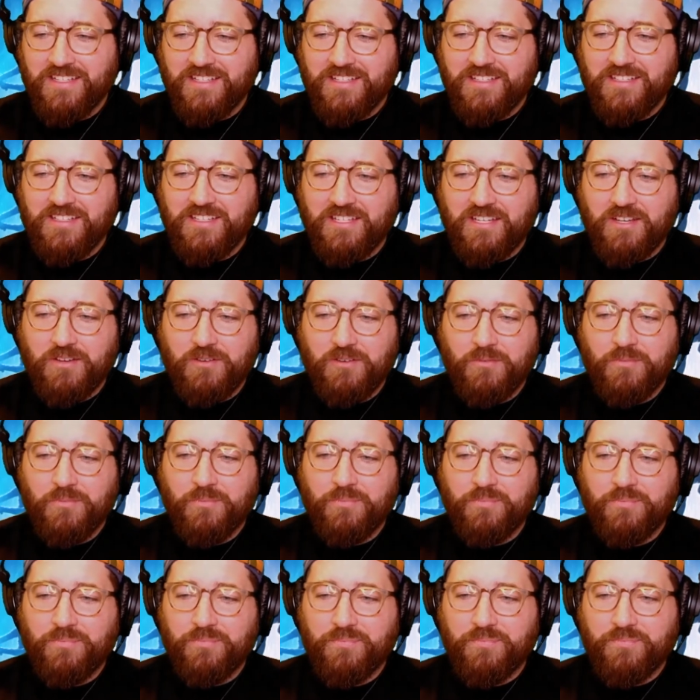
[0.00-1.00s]

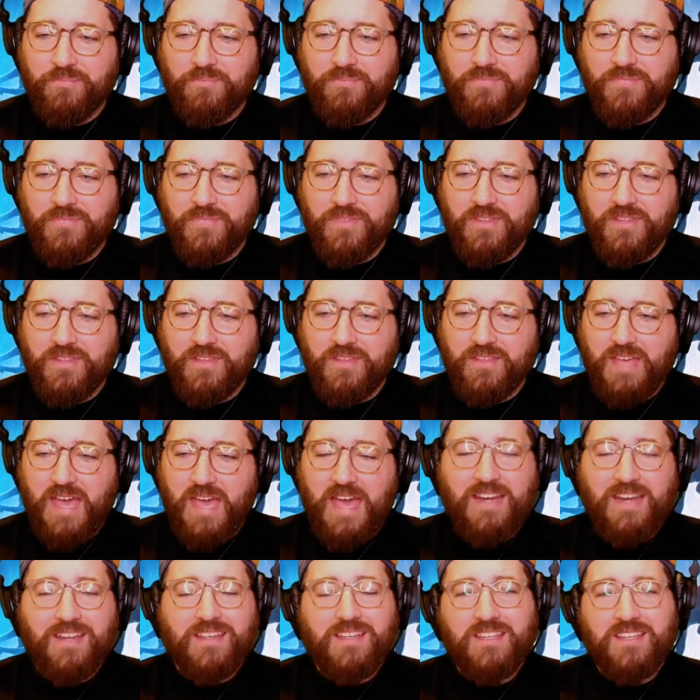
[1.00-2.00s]

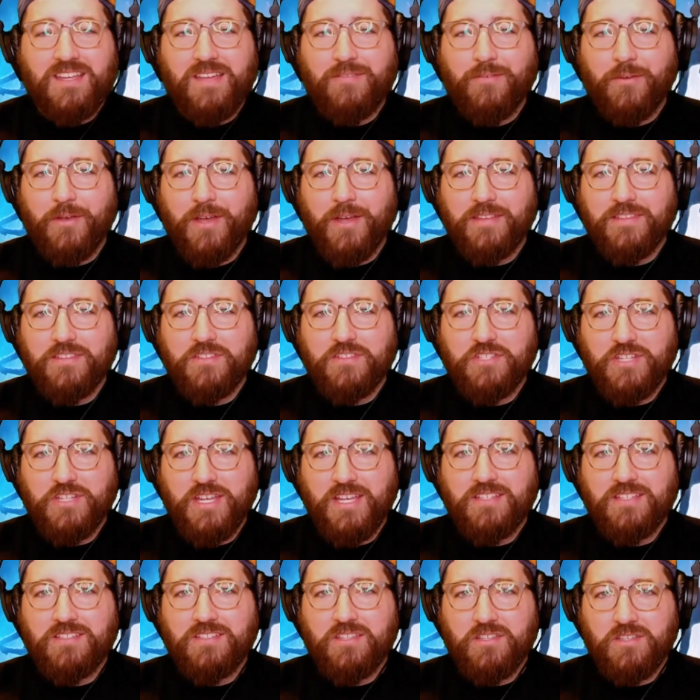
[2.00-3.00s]
Anakin never got the
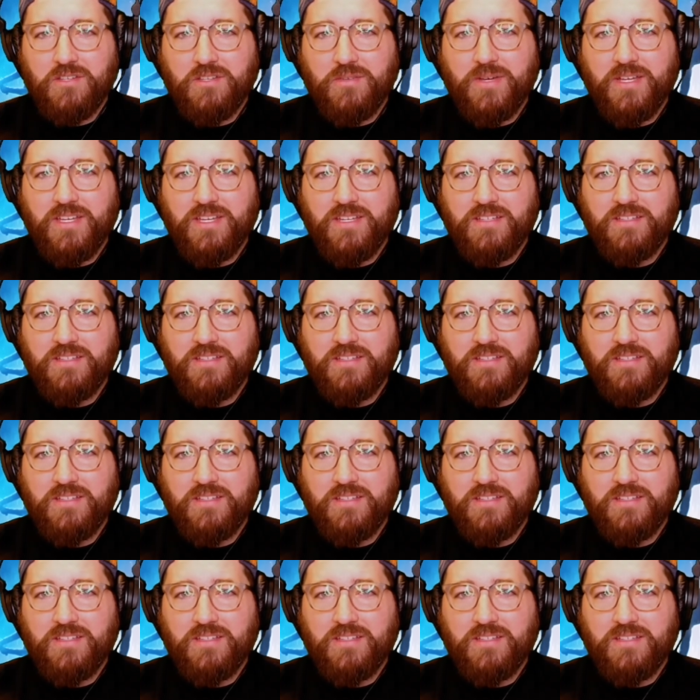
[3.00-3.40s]
chance to do it.